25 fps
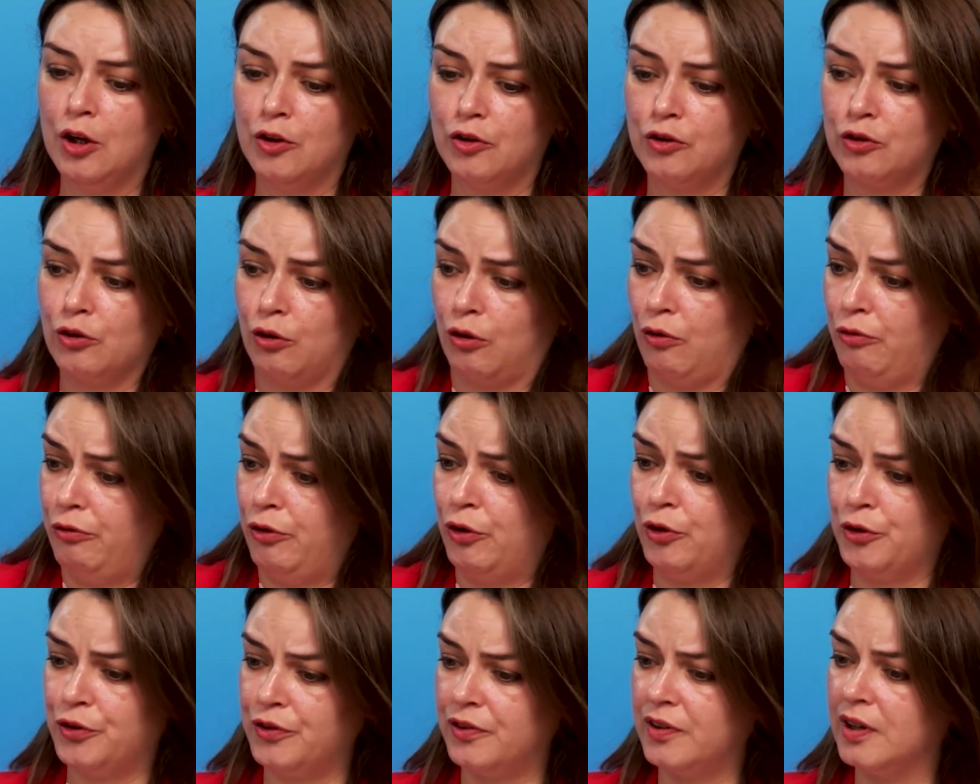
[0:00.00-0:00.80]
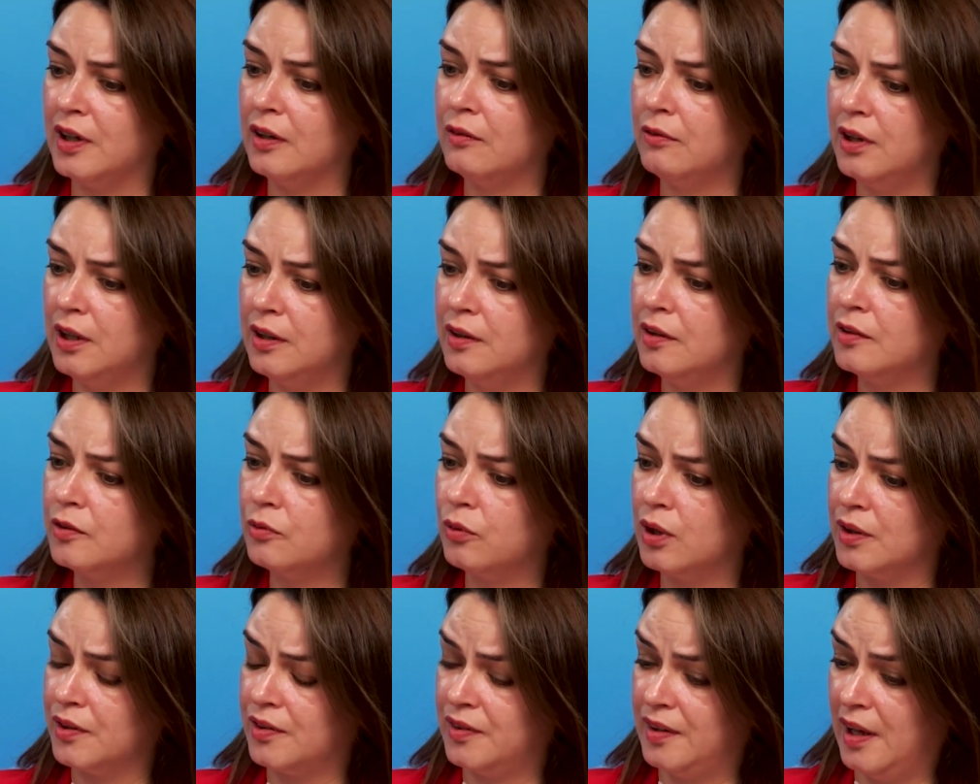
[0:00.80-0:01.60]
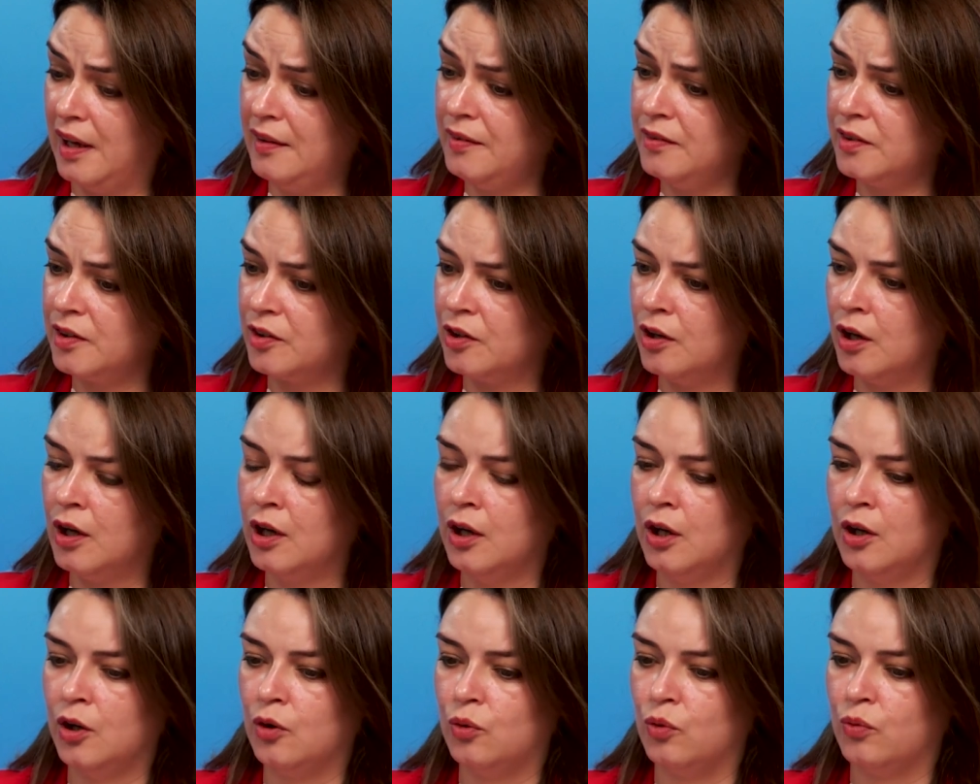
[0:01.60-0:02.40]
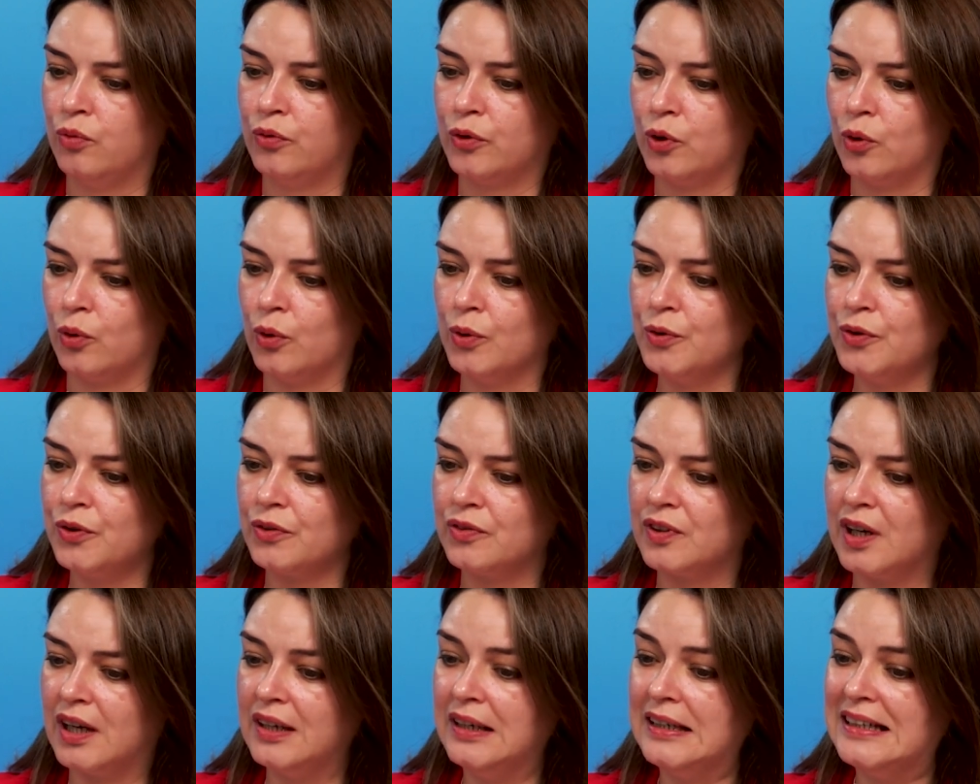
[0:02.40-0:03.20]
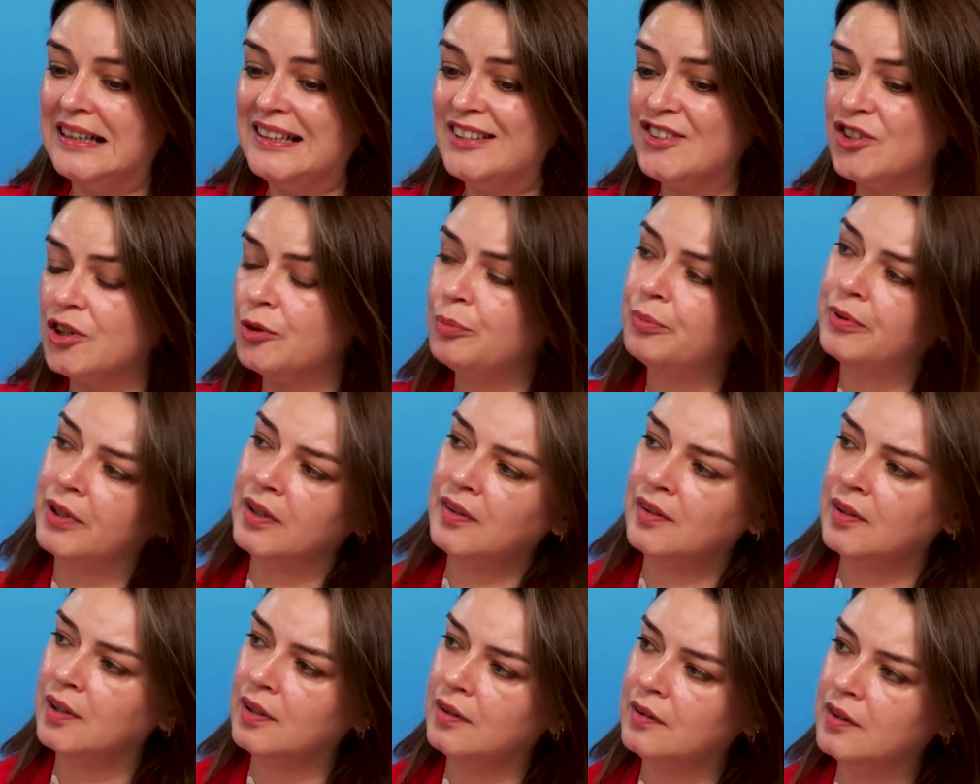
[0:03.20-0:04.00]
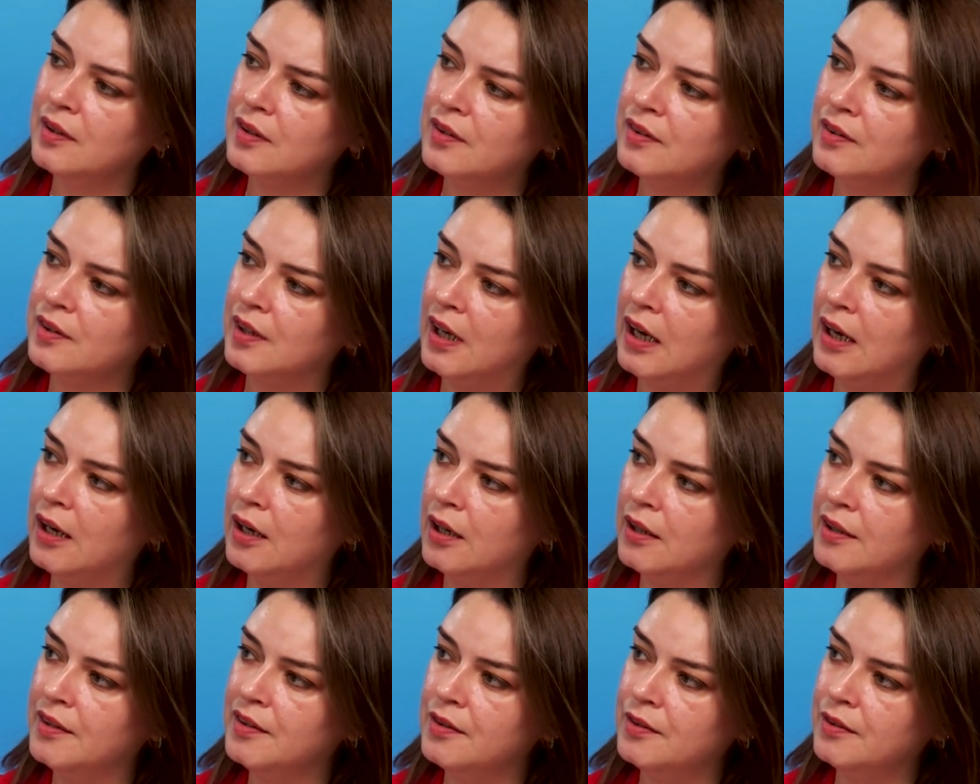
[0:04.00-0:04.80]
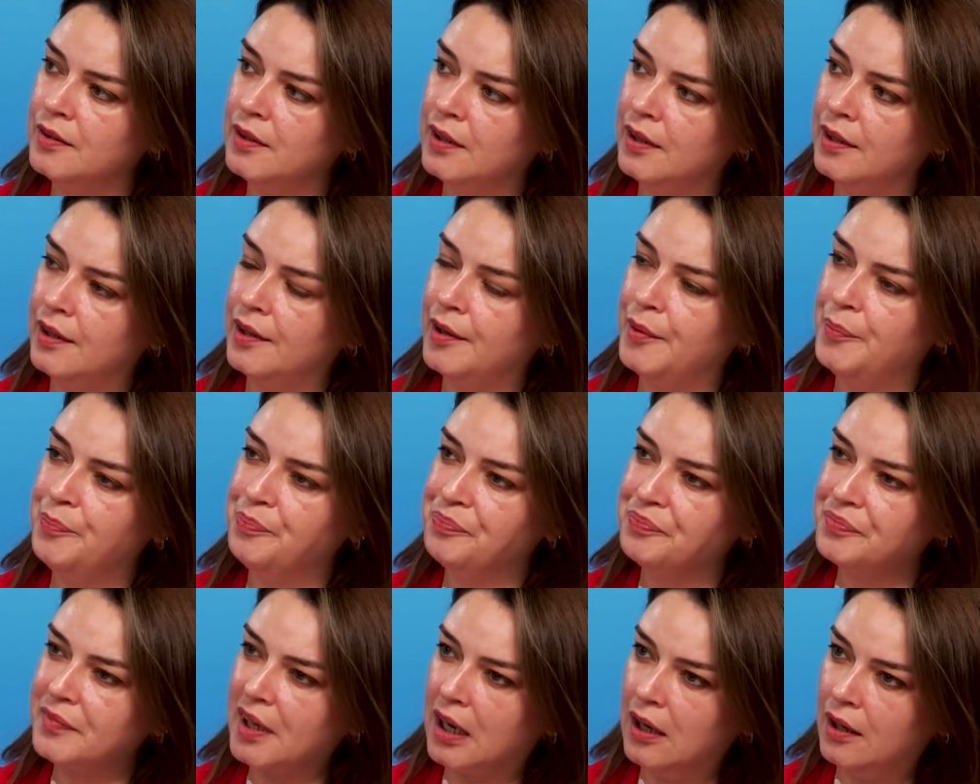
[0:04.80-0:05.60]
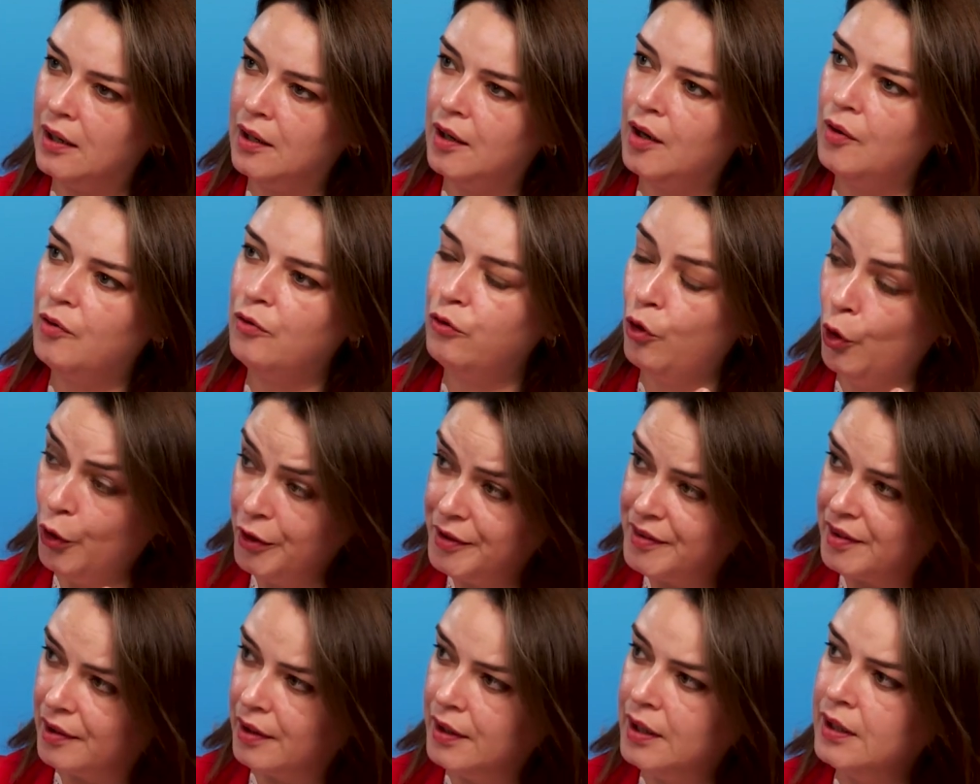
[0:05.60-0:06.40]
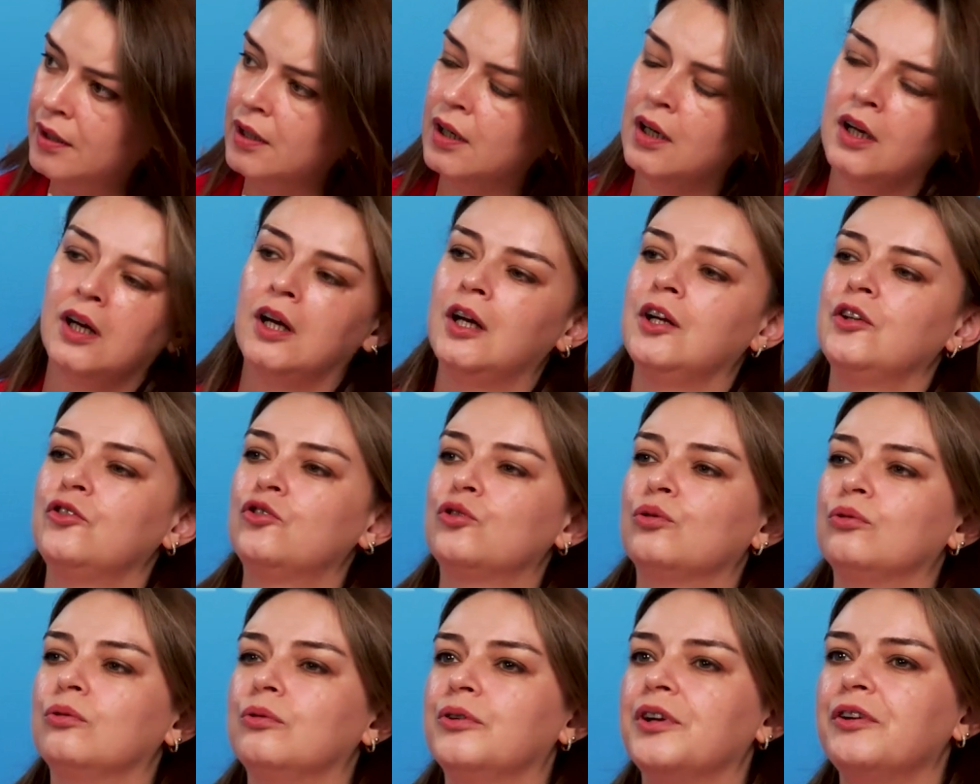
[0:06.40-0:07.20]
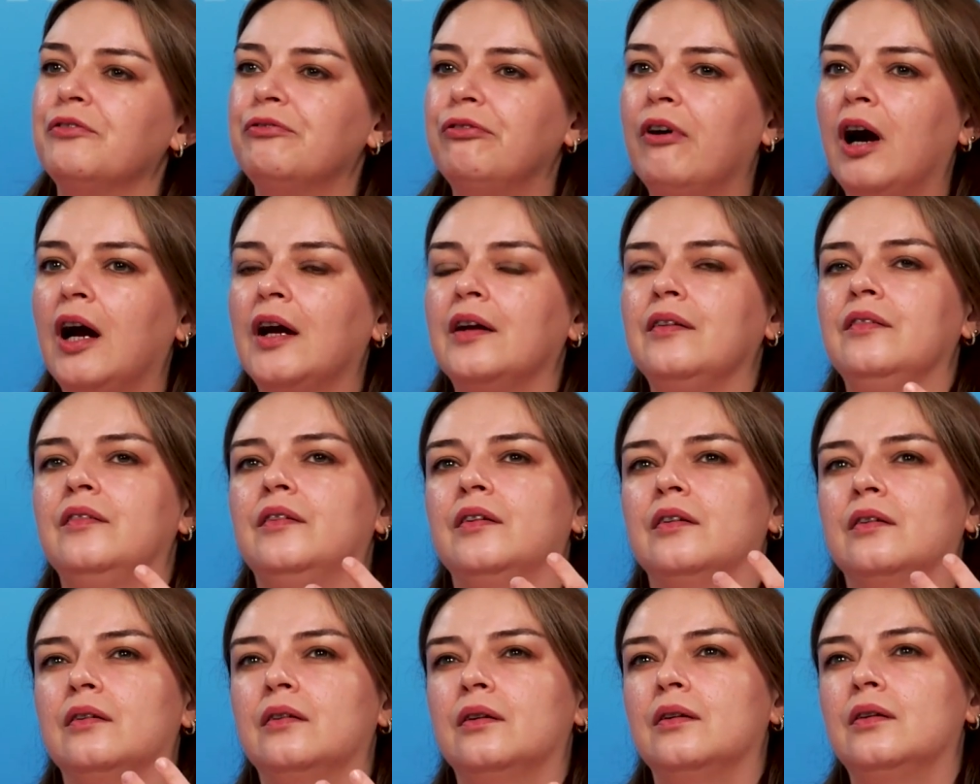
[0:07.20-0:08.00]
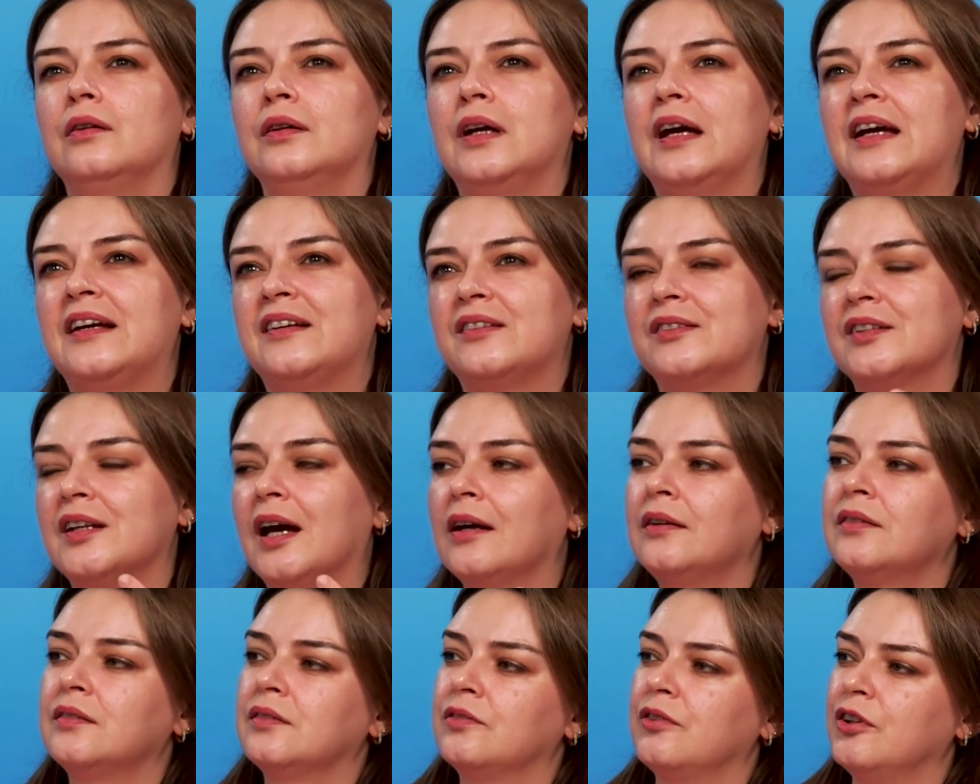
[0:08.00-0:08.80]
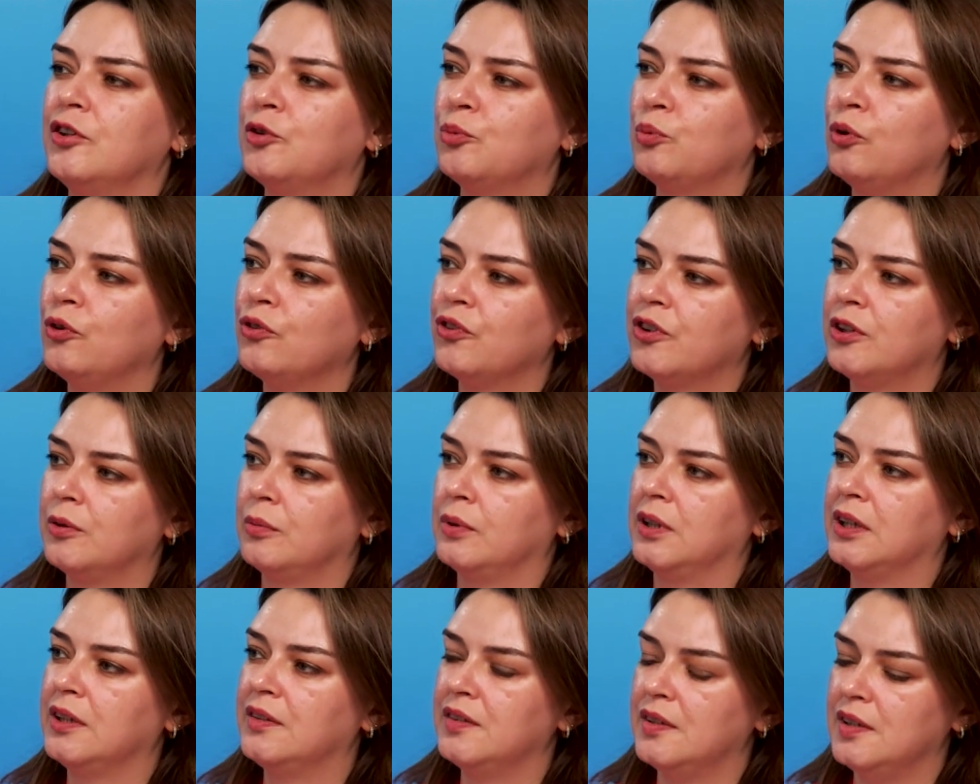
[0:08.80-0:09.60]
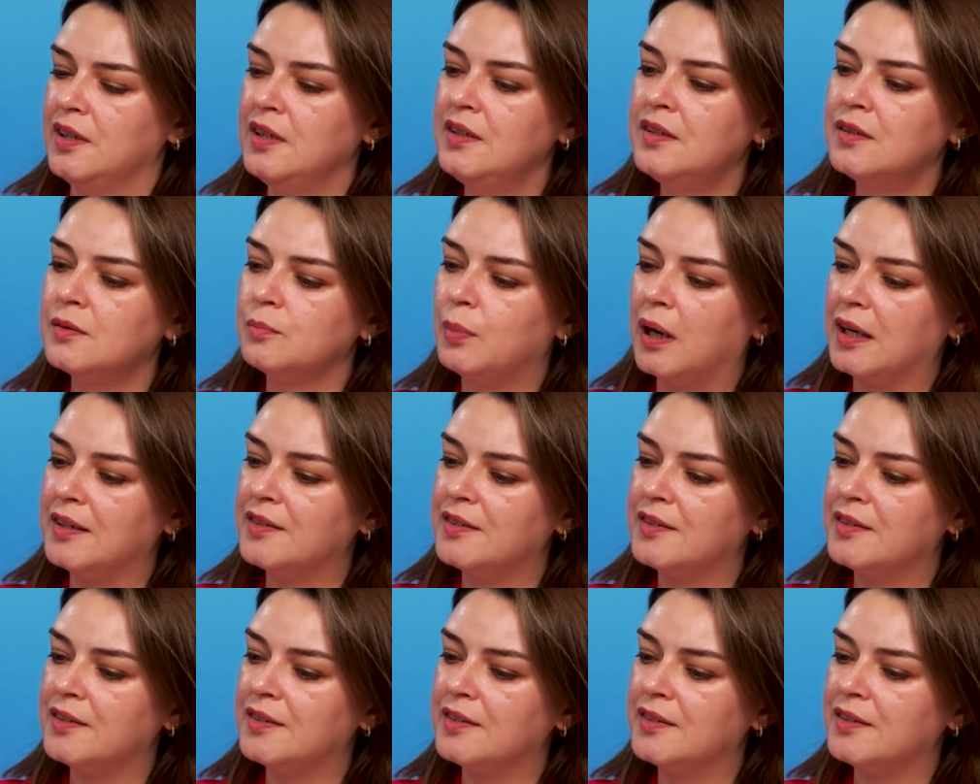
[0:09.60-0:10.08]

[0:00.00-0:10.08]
So first thing we did was that, of course. Then interpreting this uh, in, um, further to refine the exact responsibilities.